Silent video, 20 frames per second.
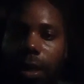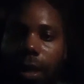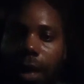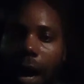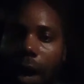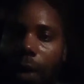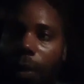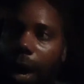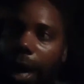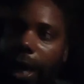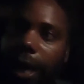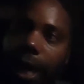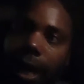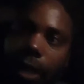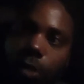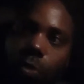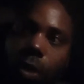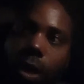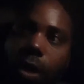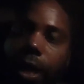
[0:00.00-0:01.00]
All right. And as
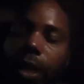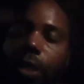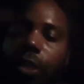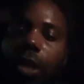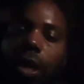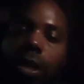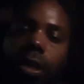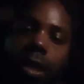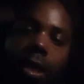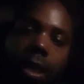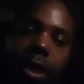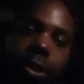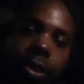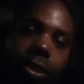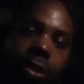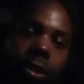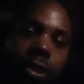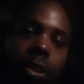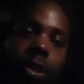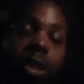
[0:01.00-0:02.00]
well, internally,
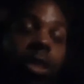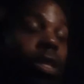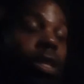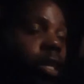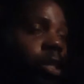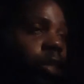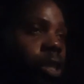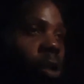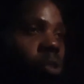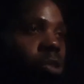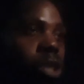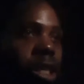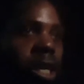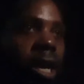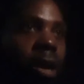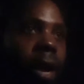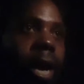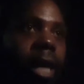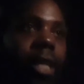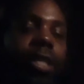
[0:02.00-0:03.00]
so shall
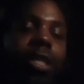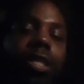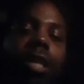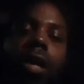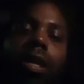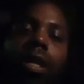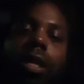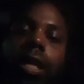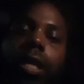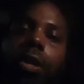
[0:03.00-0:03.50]
externally.